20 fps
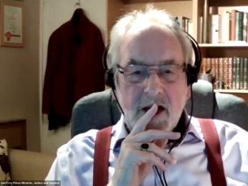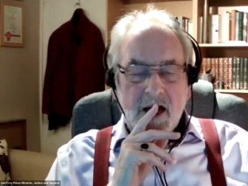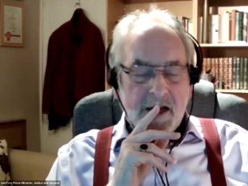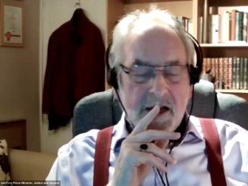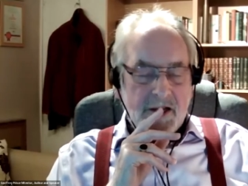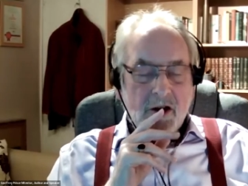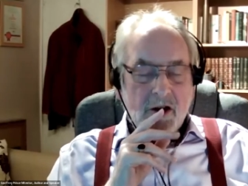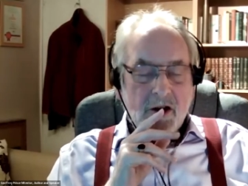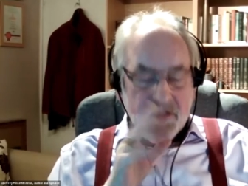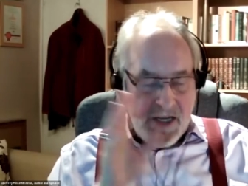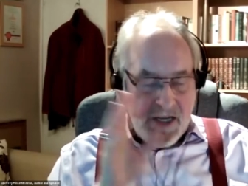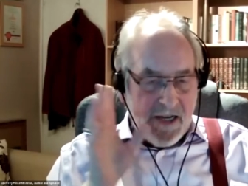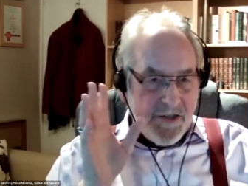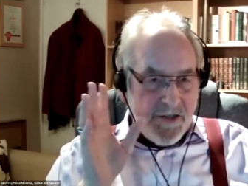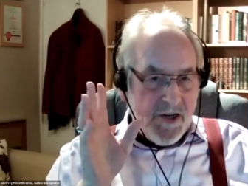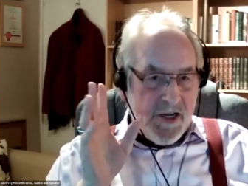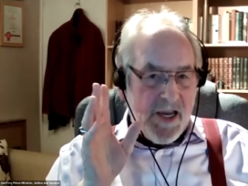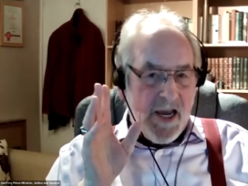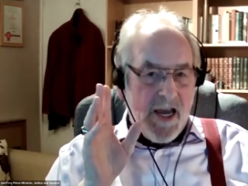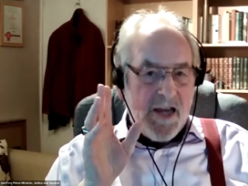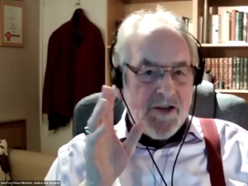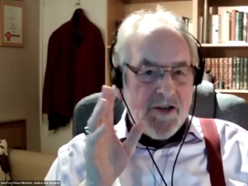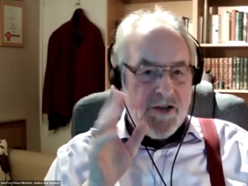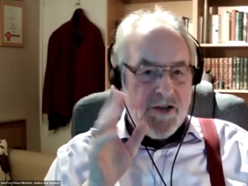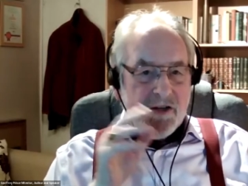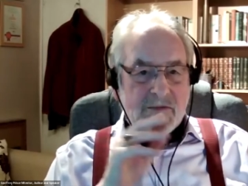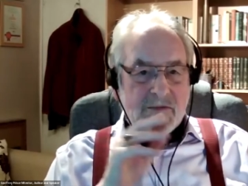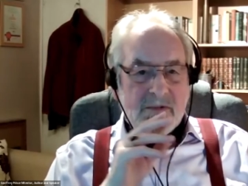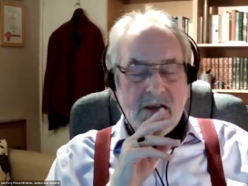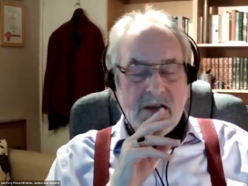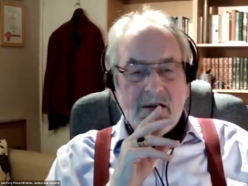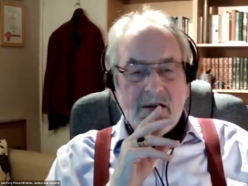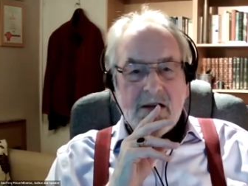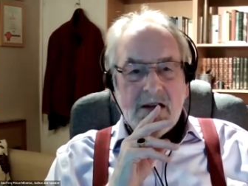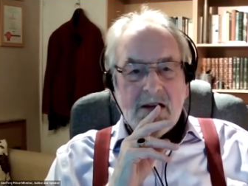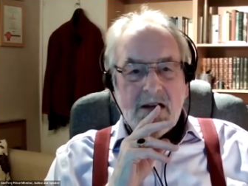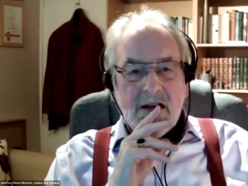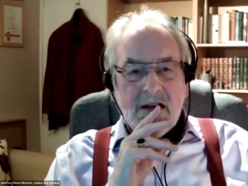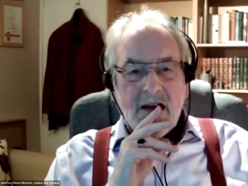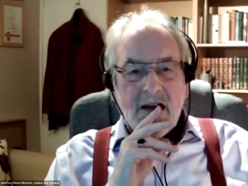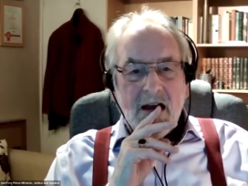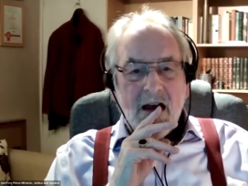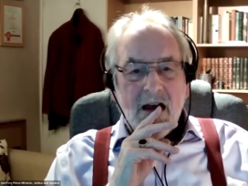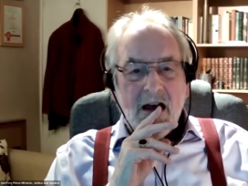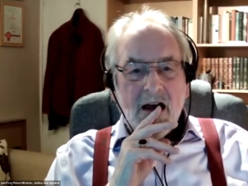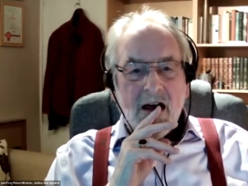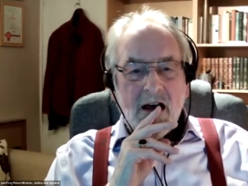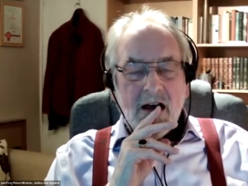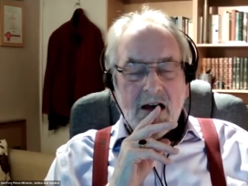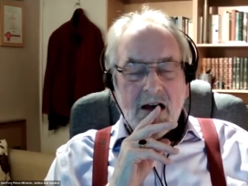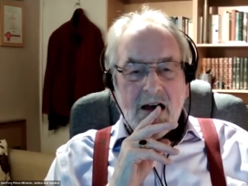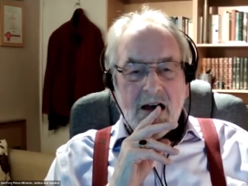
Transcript: I got education uh,